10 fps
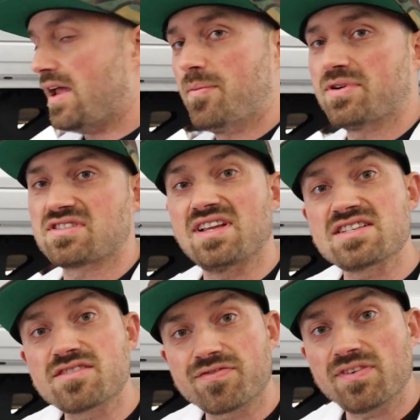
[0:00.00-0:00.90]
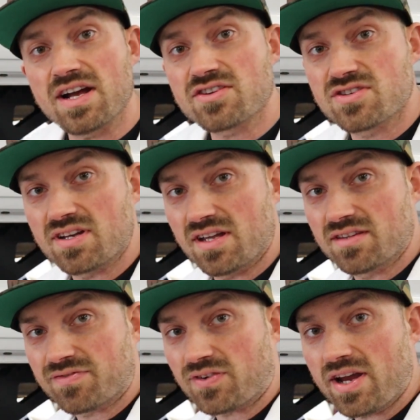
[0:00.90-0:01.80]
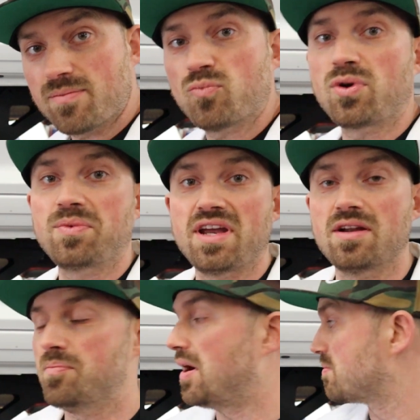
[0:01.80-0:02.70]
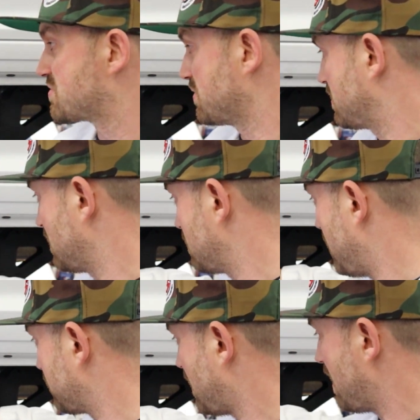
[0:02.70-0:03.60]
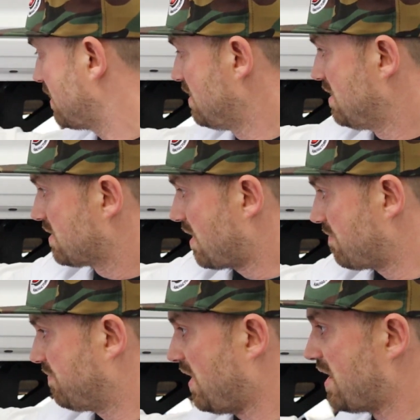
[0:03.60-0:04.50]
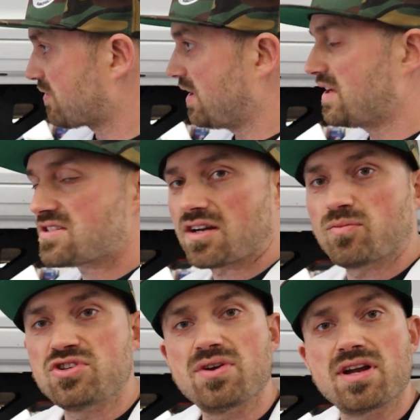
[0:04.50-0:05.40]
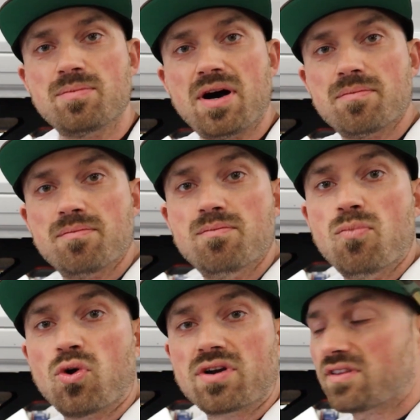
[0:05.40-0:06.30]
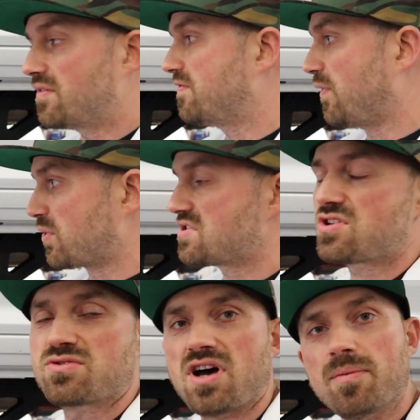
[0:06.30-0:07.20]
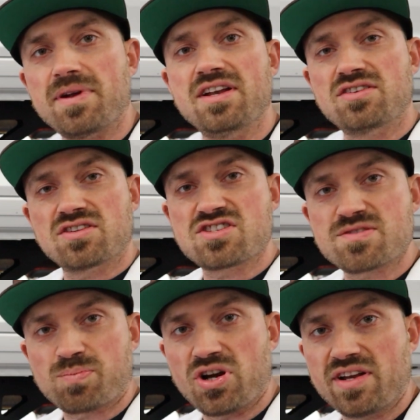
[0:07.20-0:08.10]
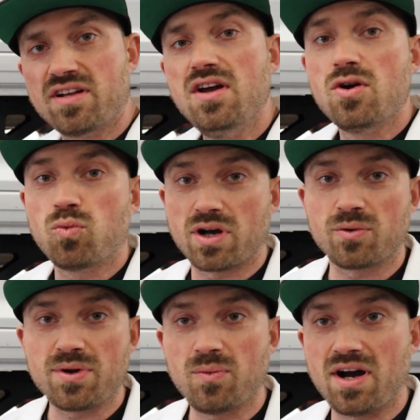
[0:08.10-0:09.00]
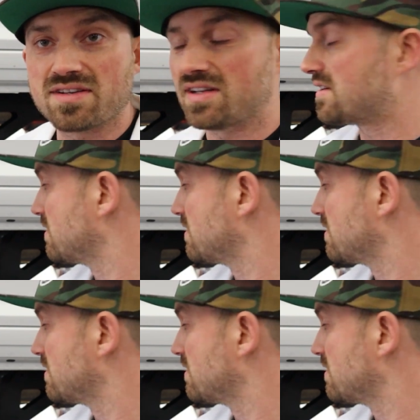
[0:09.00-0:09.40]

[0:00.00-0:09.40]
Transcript: it puts less deflection in the frame when we hit a bump. So you think about that flat radius arm, when you hit a bump, more of the force goes up into the spring where we want it.